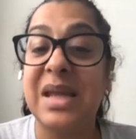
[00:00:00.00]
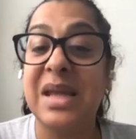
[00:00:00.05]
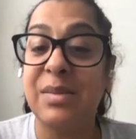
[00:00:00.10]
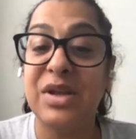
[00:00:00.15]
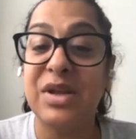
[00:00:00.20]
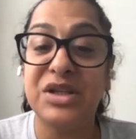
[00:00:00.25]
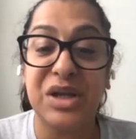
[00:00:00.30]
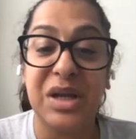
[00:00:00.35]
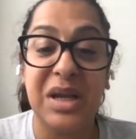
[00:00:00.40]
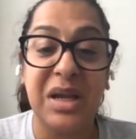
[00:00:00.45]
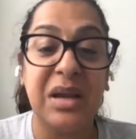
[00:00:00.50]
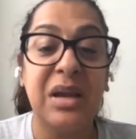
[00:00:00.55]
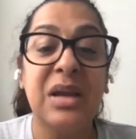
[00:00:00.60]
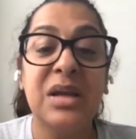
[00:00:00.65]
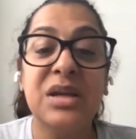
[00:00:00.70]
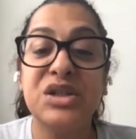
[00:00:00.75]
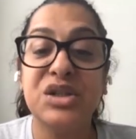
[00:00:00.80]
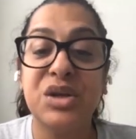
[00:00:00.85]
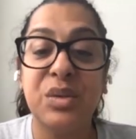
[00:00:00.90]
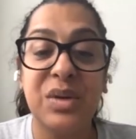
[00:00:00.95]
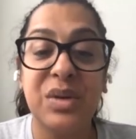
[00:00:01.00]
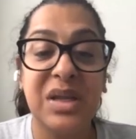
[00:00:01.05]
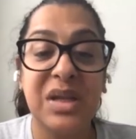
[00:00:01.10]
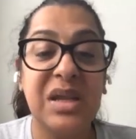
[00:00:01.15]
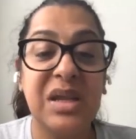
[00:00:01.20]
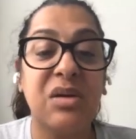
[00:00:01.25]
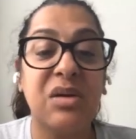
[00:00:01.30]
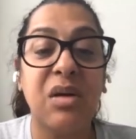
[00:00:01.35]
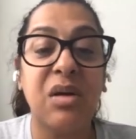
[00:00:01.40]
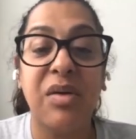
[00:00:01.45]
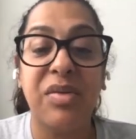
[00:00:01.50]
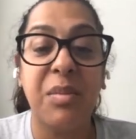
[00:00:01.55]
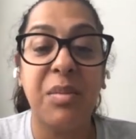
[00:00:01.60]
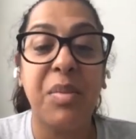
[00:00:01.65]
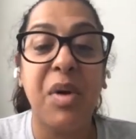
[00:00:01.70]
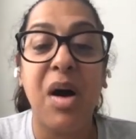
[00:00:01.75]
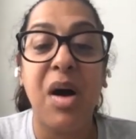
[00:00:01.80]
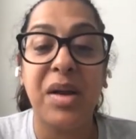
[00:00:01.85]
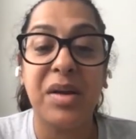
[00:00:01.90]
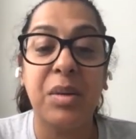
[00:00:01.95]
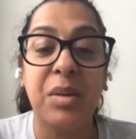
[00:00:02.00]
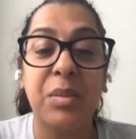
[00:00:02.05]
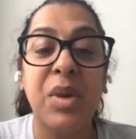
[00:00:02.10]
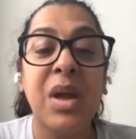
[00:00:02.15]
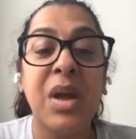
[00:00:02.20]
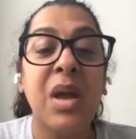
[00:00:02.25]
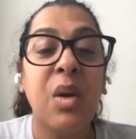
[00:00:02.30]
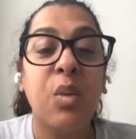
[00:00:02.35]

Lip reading: imaging, shown here on the bottom,